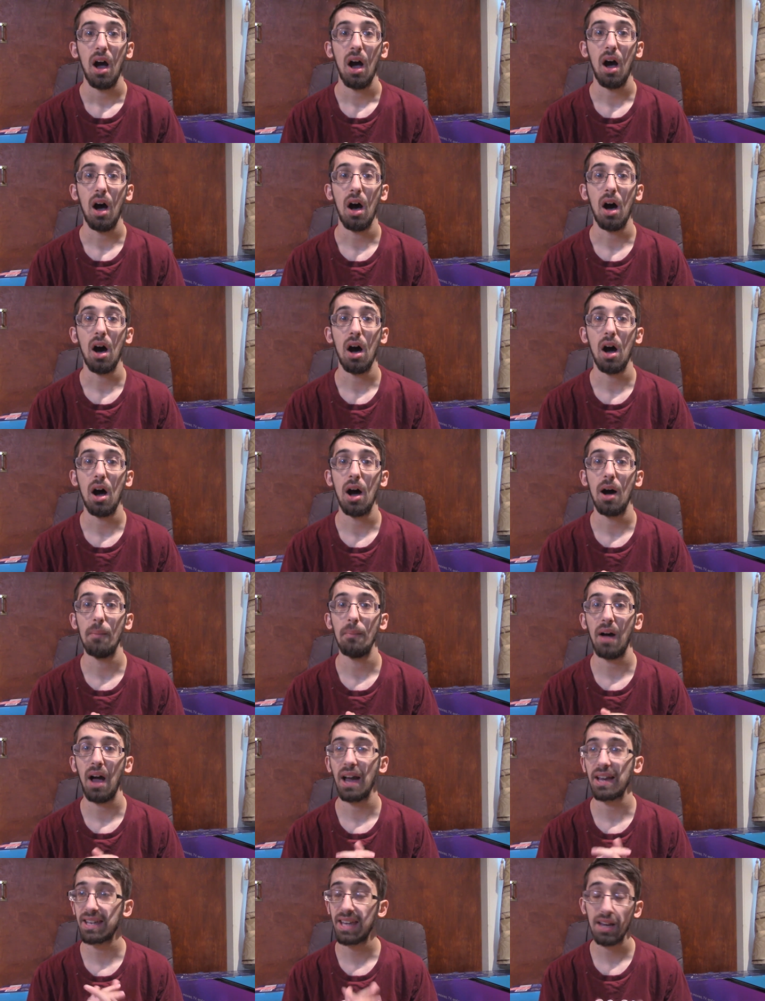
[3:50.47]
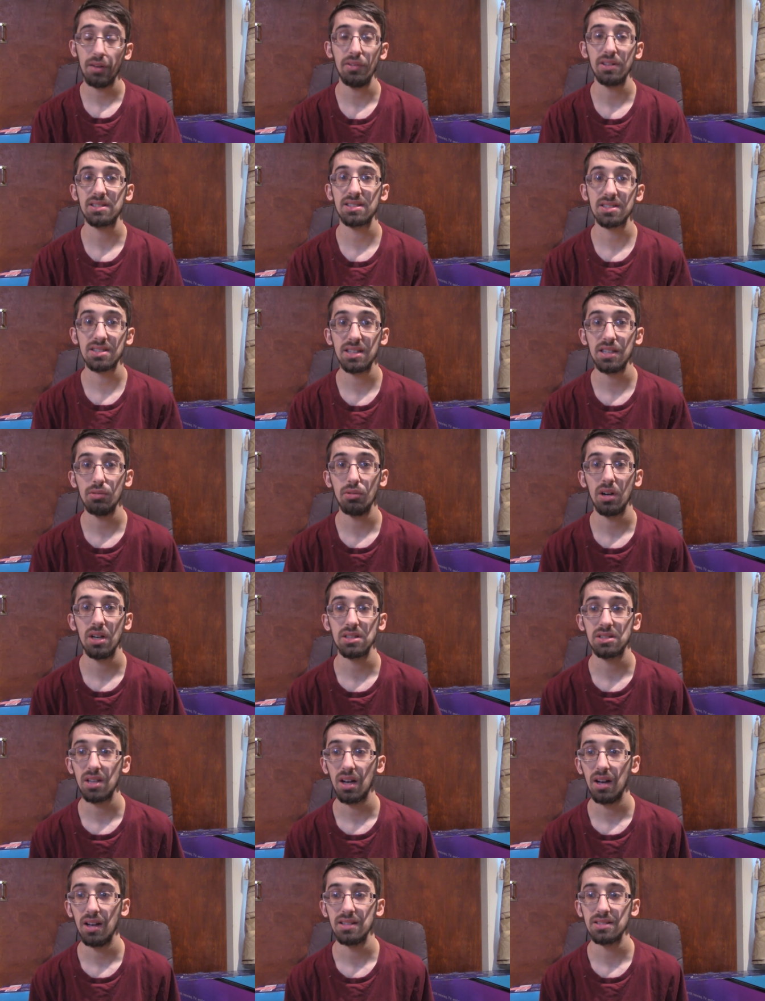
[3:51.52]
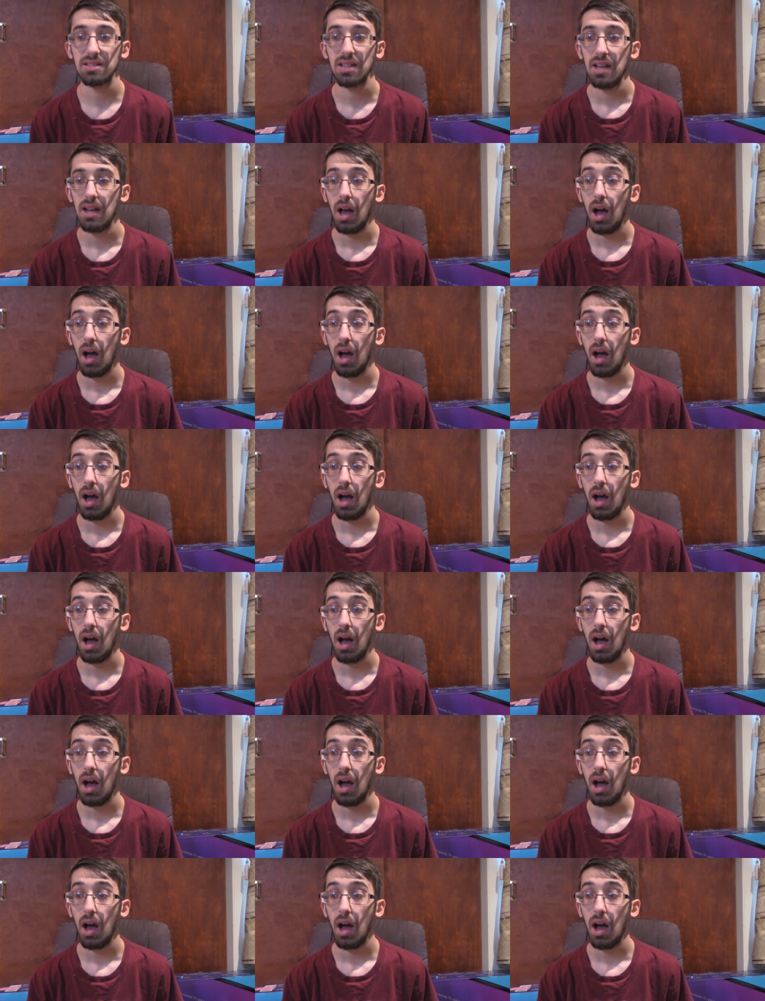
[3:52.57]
Um, I can't wait to see what it does.